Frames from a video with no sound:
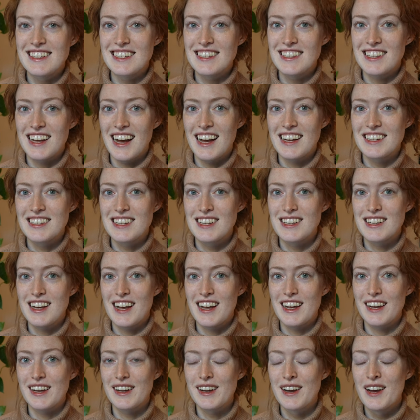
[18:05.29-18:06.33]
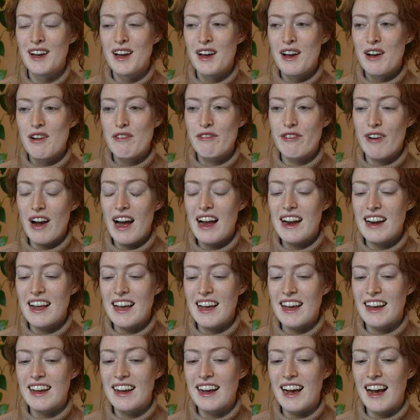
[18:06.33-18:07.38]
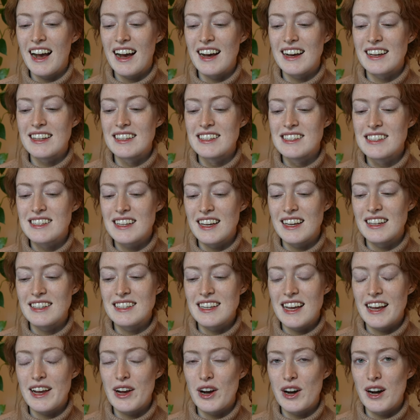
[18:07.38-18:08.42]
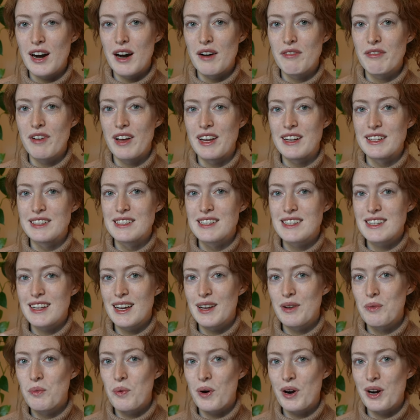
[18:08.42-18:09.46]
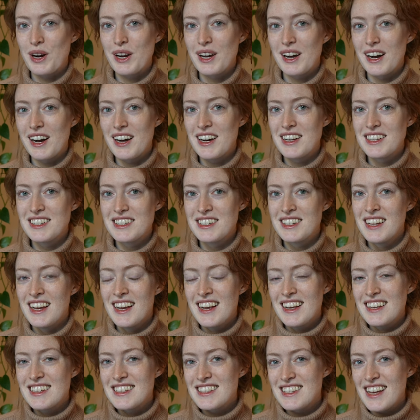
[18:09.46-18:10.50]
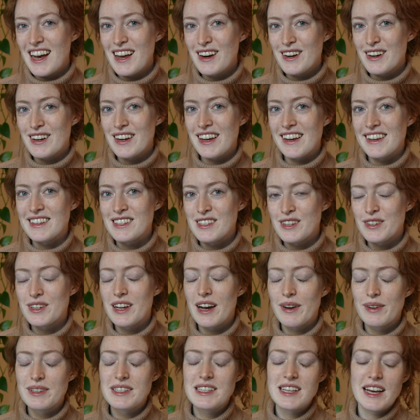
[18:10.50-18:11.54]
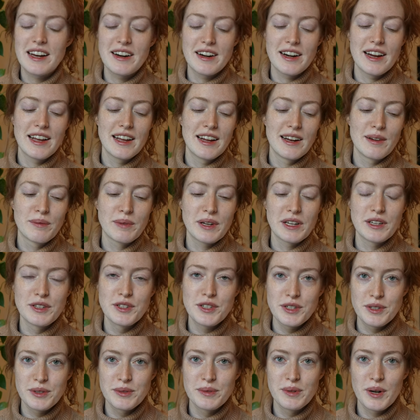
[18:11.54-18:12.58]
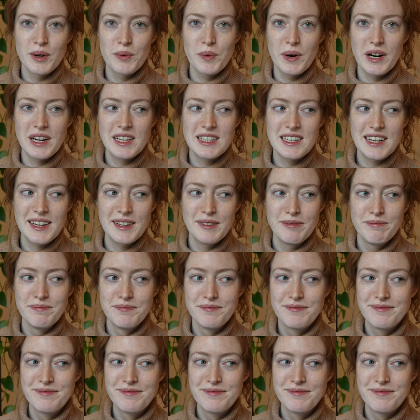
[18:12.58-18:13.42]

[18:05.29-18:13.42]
decide to take Friday as a day off and instead work on Saturday. So now it's Saturday and I'm gonna do a work day.